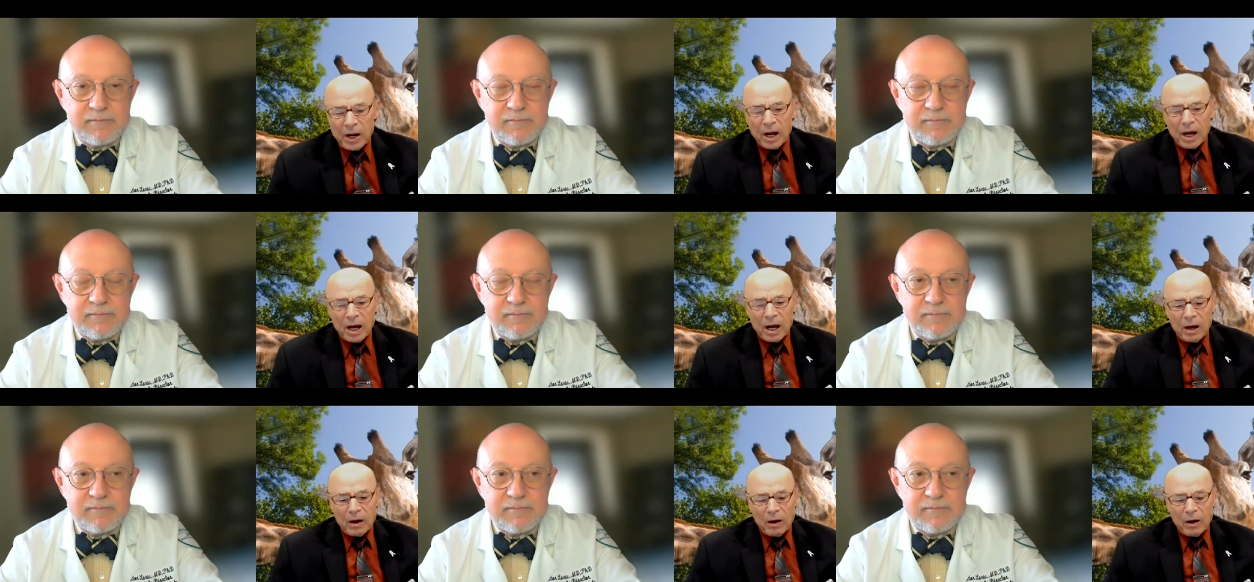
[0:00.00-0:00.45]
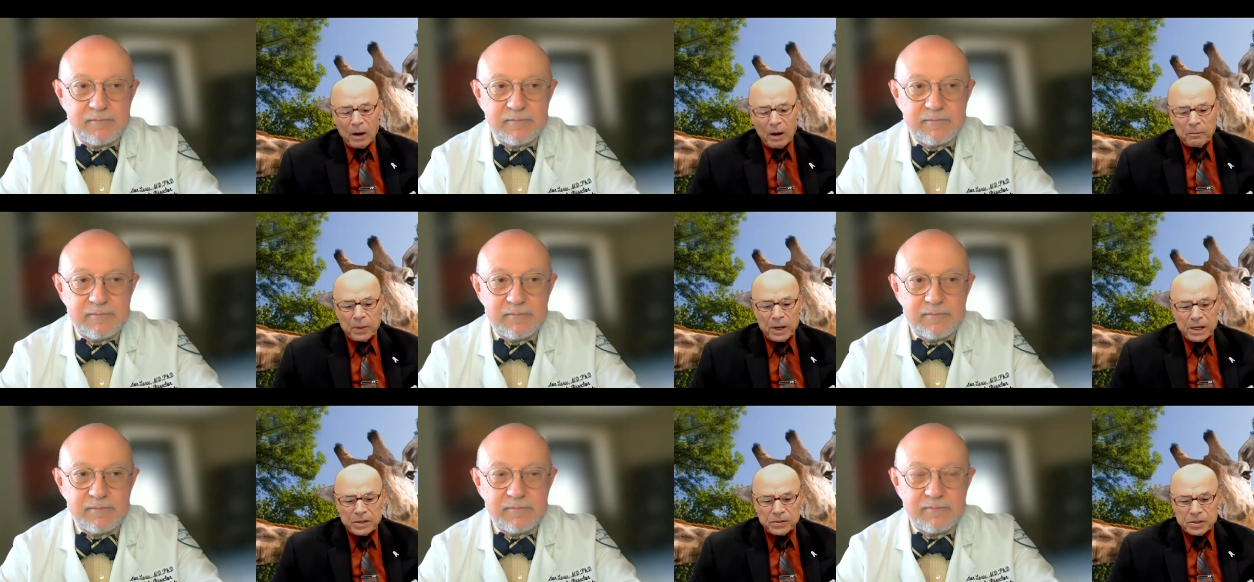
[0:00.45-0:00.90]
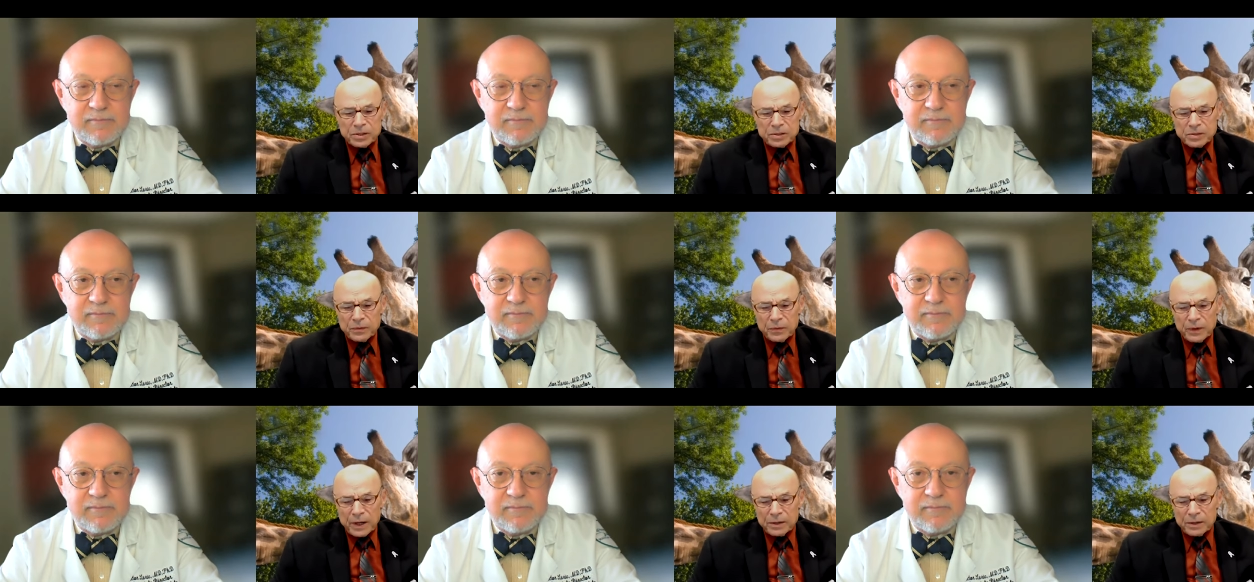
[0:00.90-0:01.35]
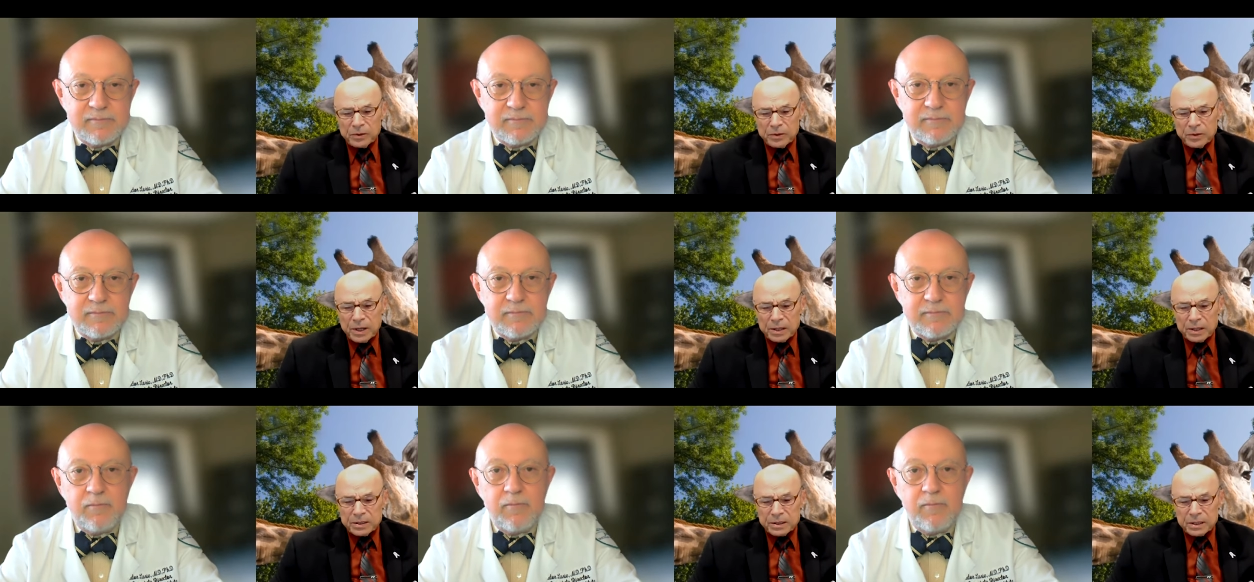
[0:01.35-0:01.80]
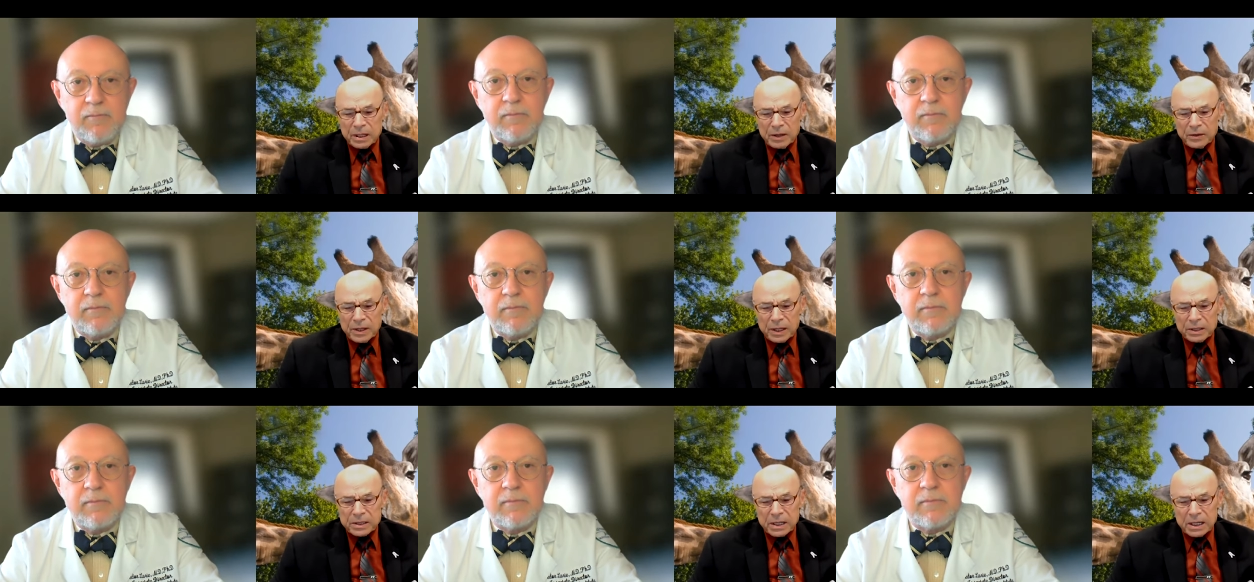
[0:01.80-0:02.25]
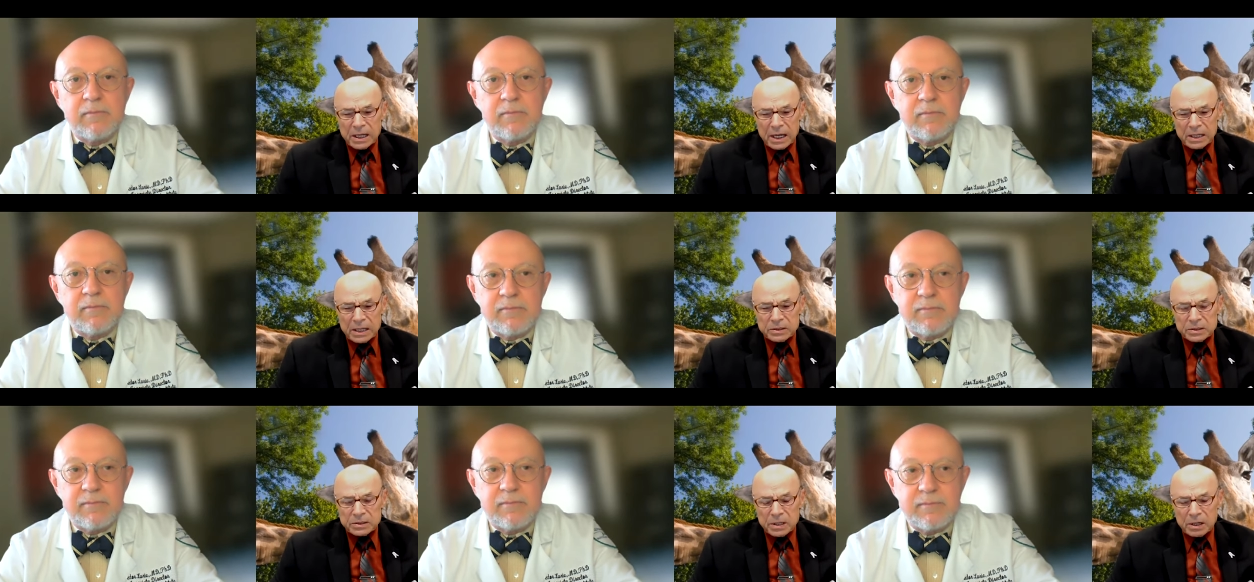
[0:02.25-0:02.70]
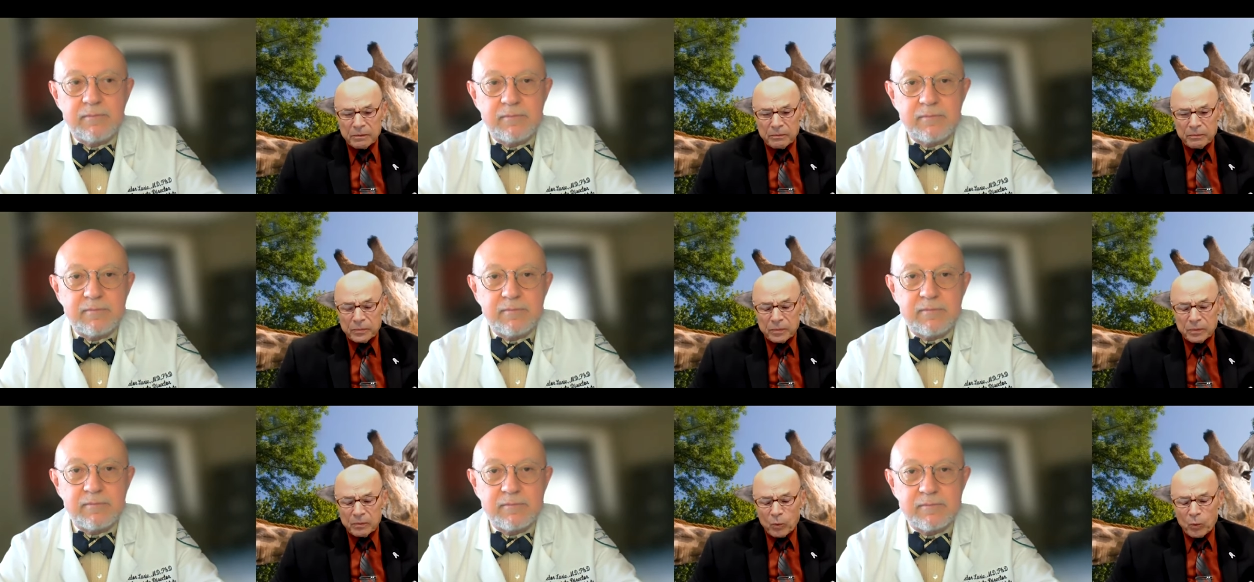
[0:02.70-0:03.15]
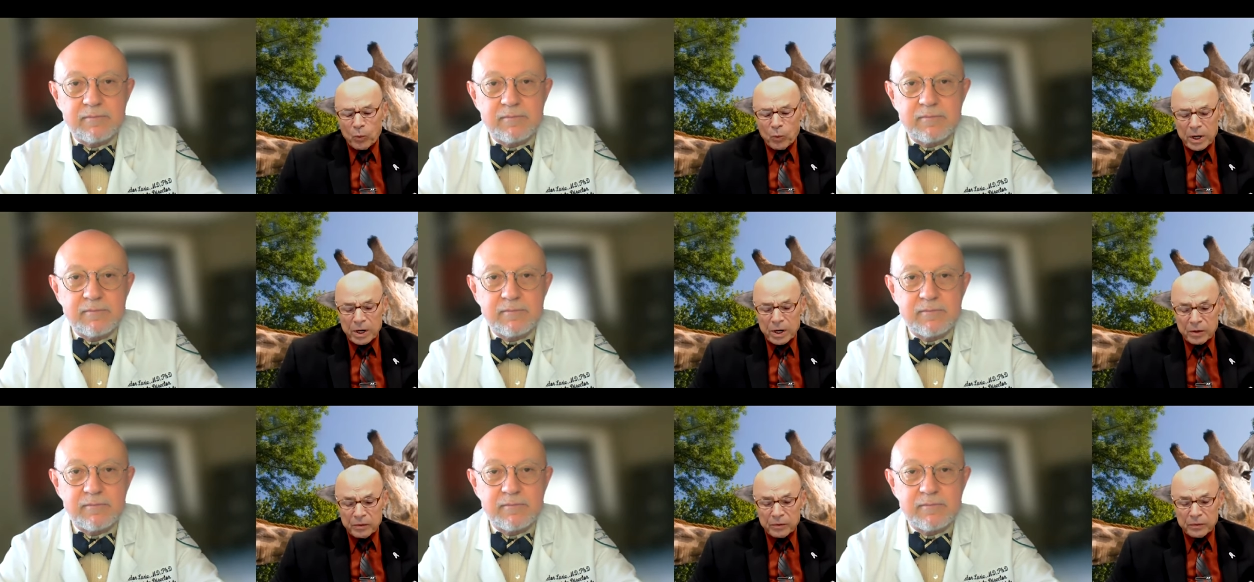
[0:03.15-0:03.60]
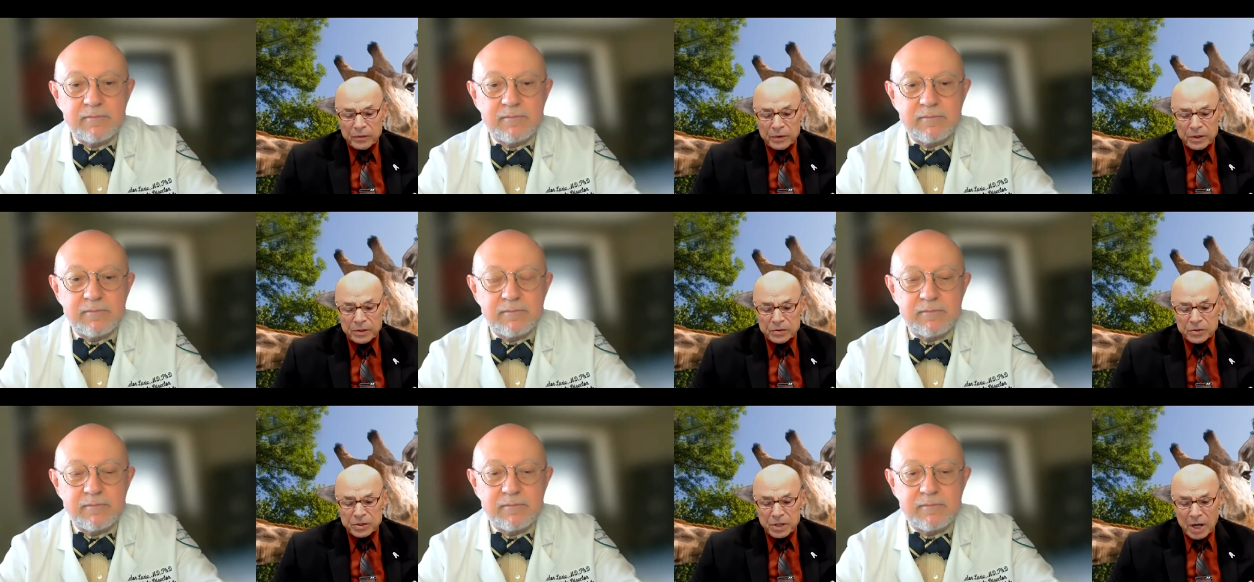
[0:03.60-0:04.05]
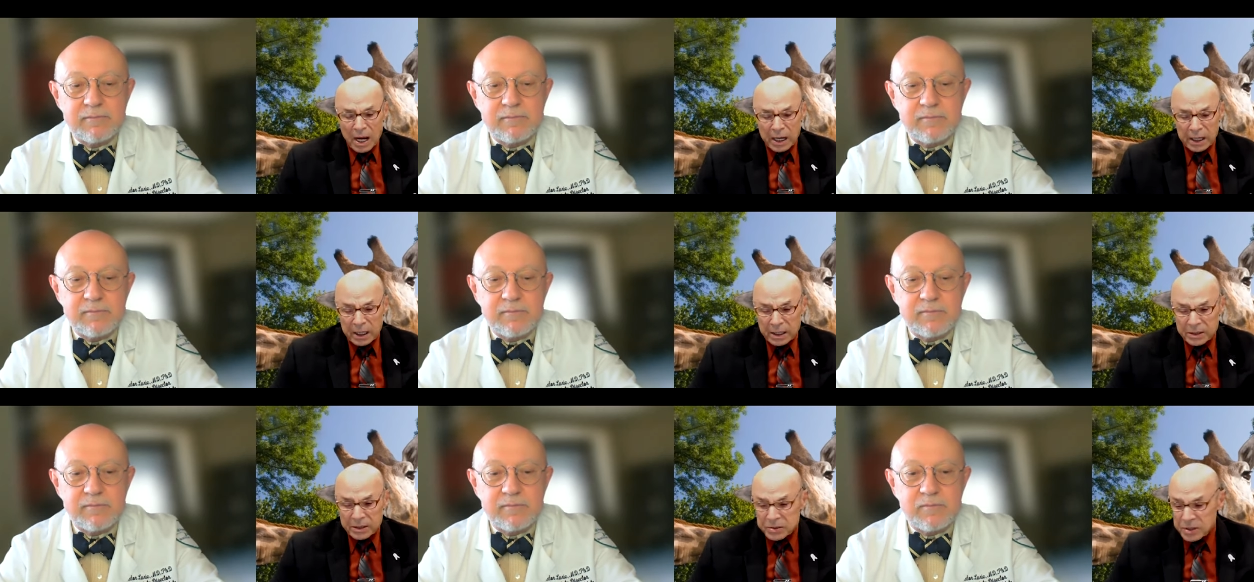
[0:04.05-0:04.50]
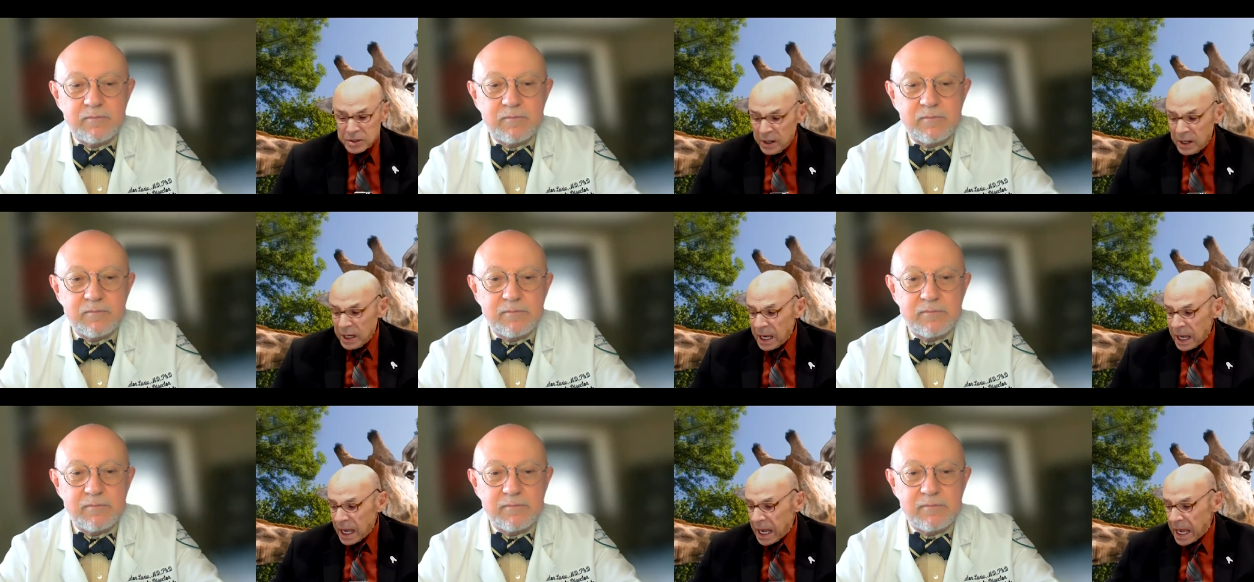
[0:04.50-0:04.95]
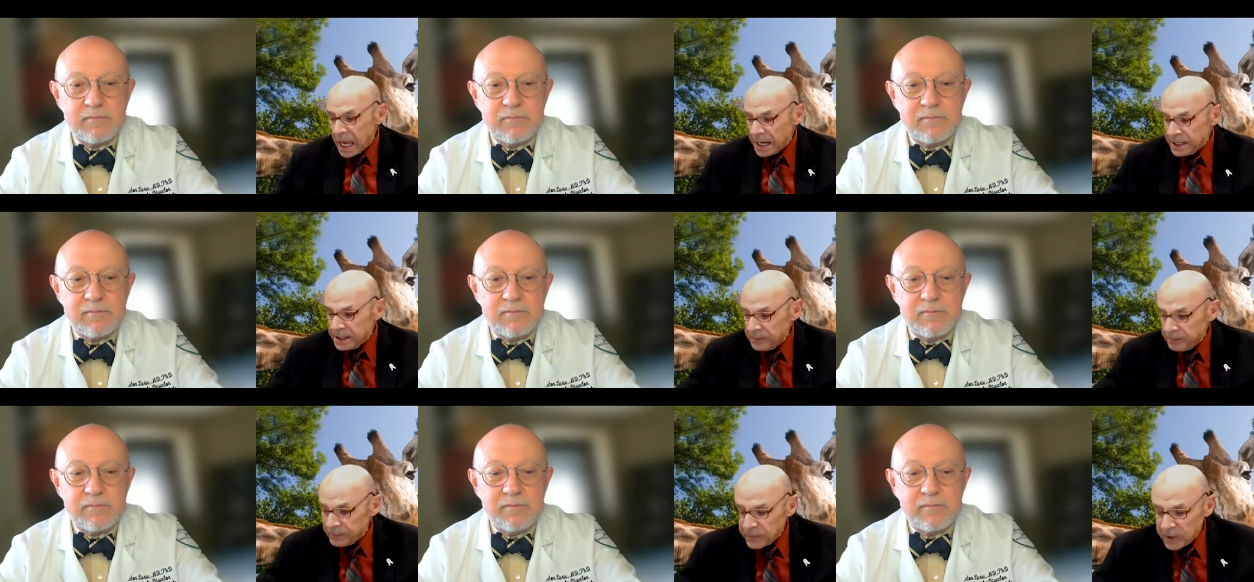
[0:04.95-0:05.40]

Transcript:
Speaker 1: are patients, Fedor, that can't wear the stockings. And